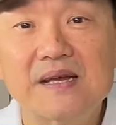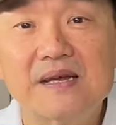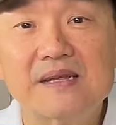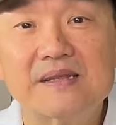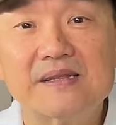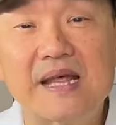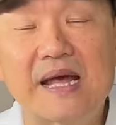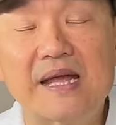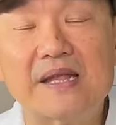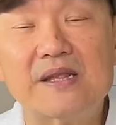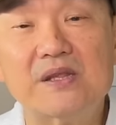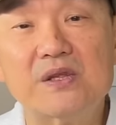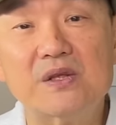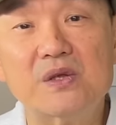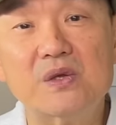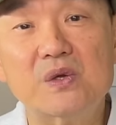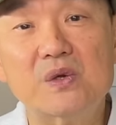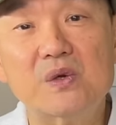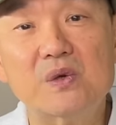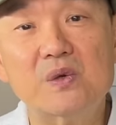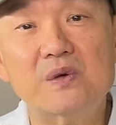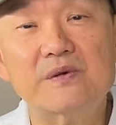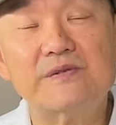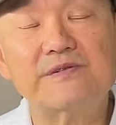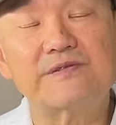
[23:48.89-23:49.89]
that
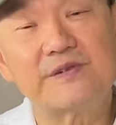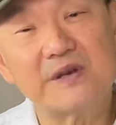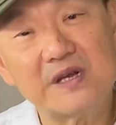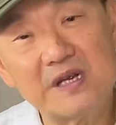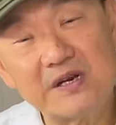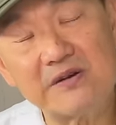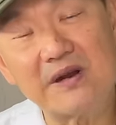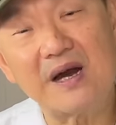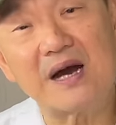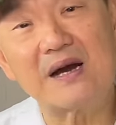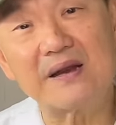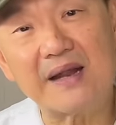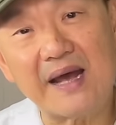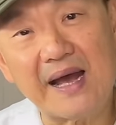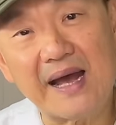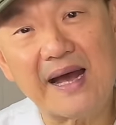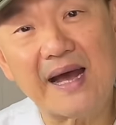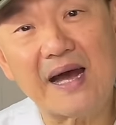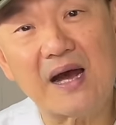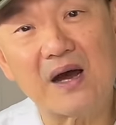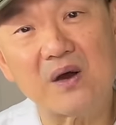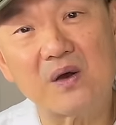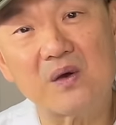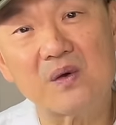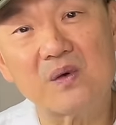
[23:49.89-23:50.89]
you figure out
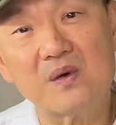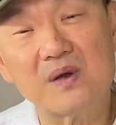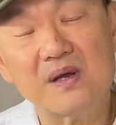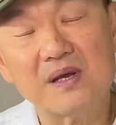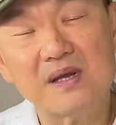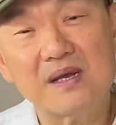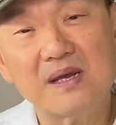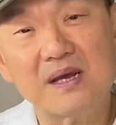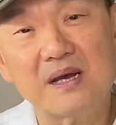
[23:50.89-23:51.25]
how